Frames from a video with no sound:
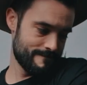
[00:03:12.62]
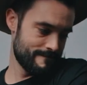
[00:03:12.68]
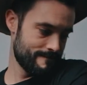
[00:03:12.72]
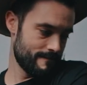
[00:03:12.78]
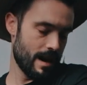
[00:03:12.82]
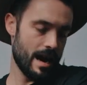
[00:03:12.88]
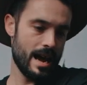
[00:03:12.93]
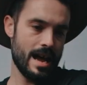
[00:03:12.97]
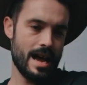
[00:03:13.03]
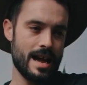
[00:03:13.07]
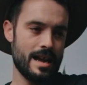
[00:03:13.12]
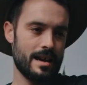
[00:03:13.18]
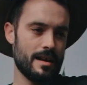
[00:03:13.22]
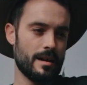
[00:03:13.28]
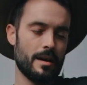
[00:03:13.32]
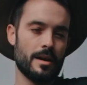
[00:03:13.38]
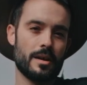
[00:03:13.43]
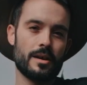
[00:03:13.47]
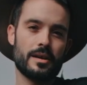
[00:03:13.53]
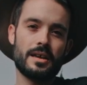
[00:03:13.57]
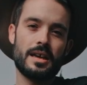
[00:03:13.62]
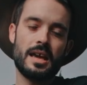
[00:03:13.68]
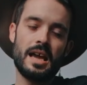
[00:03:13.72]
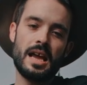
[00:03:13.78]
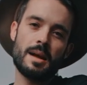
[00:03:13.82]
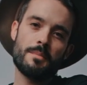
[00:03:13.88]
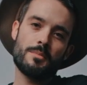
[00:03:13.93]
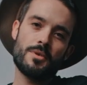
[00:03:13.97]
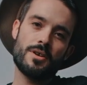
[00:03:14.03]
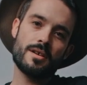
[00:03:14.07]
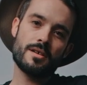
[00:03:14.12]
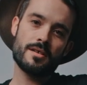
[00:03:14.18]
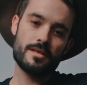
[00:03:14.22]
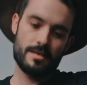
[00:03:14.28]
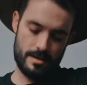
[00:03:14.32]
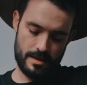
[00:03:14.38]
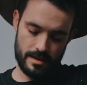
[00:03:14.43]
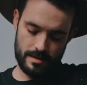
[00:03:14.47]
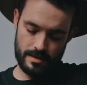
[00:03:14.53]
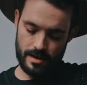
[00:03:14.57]
I had a camera
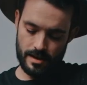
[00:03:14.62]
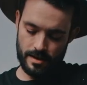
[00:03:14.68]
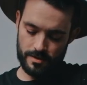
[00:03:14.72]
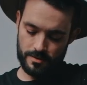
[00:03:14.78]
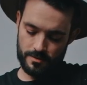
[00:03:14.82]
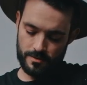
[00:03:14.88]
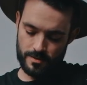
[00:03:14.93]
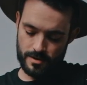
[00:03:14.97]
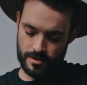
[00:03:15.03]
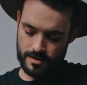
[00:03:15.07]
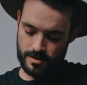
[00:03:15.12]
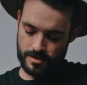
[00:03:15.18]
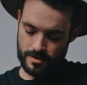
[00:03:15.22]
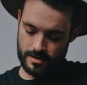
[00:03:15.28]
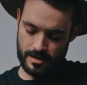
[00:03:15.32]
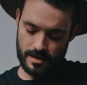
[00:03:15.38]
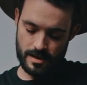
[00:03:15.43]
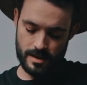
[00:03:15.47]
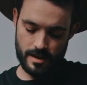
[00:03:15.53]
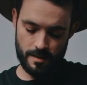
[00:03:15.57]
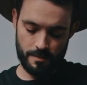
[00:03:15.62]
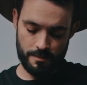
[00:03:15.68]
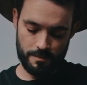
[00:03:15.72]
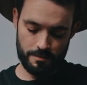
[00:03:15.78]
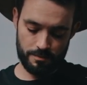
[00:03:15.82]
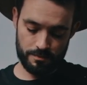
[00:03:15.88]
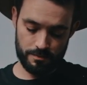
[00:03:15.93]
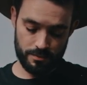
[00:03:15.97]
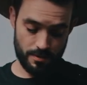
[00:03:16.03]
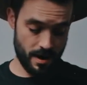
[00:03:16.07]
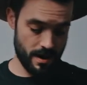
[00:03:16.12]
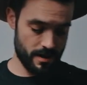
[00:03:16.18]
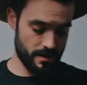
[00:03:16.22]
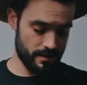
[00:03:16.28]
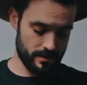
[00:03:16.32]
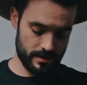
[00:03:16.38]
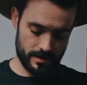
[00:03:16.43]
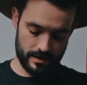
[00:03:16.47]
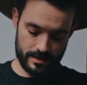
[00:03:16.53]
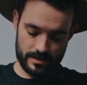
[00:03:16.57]
in the other one prior
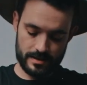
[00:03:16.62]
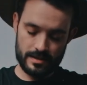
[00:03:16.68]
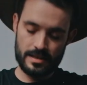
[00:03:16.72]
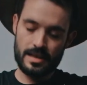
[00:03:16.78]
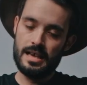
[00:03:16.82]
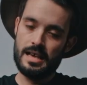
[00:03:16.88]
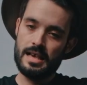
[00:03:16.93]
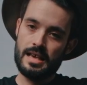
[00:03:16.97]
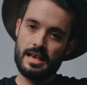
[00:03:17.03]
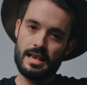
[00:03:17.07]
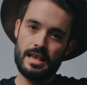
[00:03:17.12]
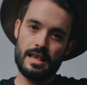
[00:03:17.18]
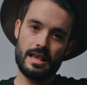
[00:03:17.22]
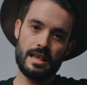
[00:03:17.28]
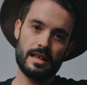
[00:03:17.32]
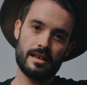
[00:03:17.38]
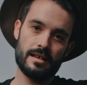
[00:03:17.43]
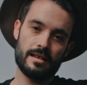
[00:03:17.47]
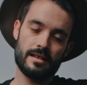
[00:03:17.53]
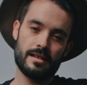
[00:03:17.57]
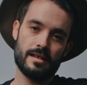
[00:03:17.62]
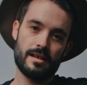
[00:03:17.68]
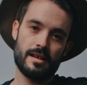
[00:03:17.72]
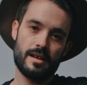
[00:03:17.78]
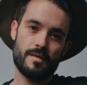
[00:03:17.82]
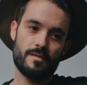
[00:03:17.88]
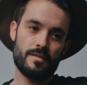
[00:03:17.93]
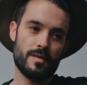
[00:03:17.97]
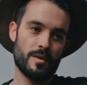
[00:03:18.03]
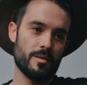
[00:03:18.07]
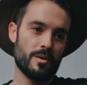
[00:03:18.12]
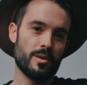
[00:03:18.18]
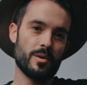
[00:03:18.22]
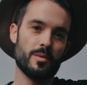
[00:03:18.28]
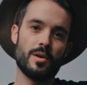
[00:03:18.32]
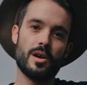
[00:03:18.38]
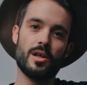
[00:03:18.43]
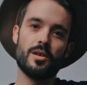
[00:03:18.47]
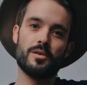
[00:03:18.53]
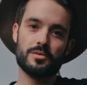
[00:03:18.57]
to this, and it fit really
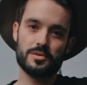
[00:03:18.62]
well.